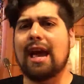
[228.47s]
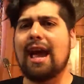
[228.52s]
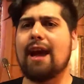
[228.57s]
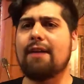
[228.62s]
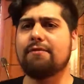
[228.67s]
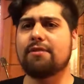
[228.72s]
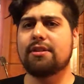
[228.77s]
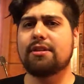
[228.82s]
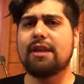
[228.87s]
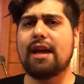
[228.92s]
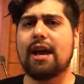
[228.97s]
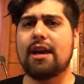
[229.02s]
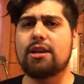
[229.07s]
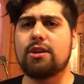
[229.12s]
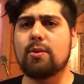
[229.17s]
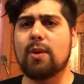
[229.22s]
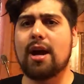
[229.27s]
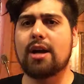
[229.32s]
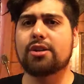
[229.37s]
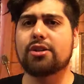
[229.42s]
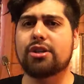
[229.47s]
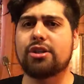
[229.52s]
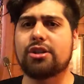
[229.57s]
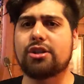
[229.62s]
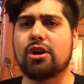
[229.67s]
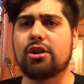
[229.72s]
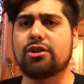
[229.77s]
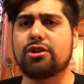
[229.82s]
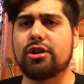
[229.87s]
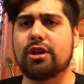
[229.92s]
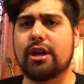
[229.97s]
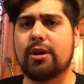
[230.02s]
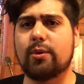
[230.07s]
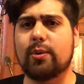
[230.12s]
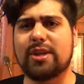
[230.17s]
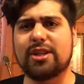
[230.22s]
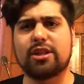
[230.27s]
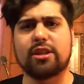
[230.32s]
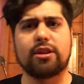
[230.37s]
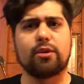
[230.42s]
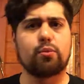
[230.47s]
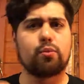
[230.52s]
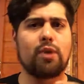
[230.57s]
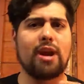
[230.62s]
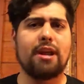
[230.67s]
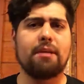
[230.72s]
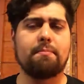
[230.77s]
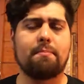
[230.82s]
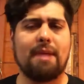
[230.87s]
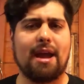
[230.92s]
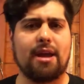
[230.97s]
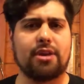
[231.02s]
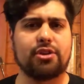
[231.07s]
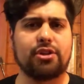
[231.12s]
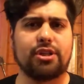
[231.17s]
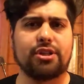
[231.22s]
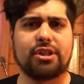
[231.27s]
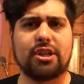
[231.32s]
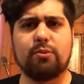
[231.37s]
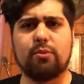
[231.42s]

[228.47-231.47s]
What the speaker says: After that, you actually start to go into the rank matches,